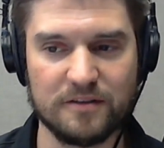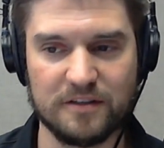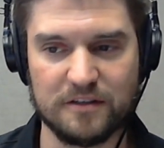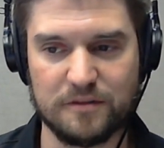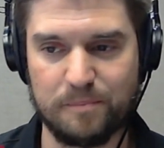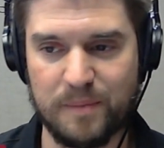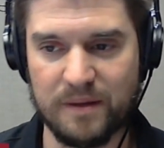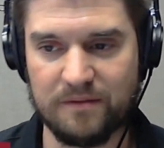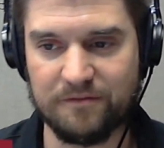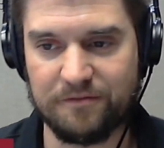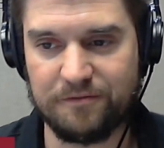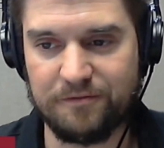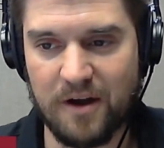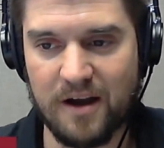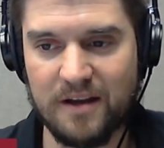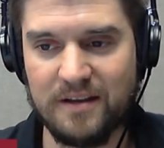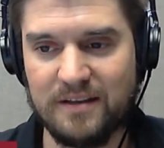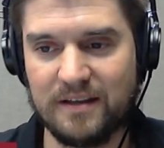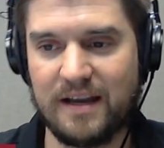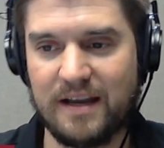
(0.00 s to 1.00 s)
It's been
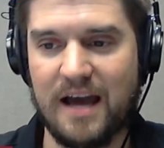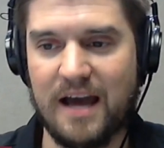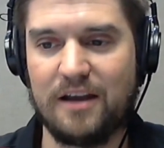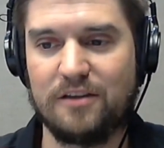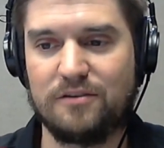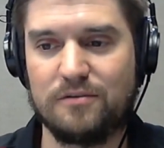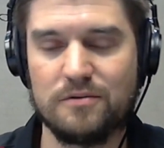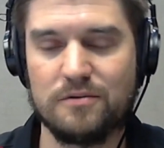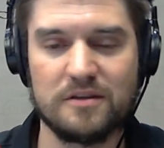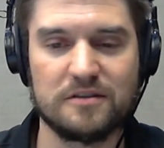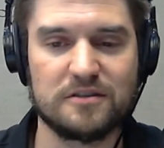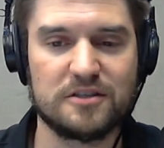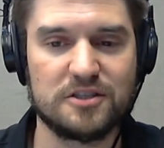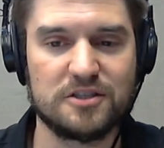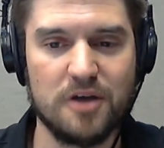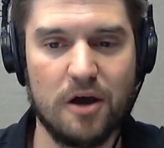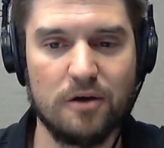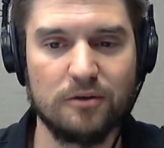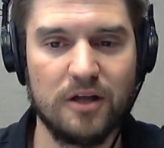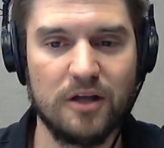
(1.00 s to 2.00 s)
fun to kind of do this
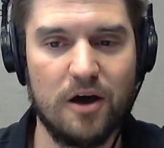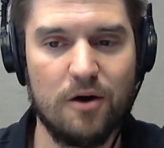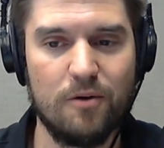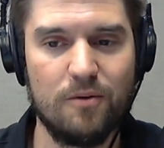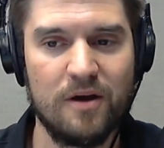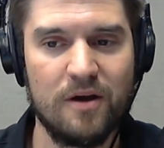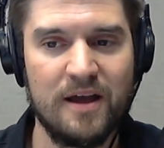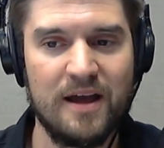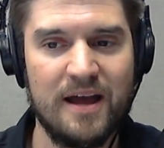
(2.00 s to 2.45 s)
solo.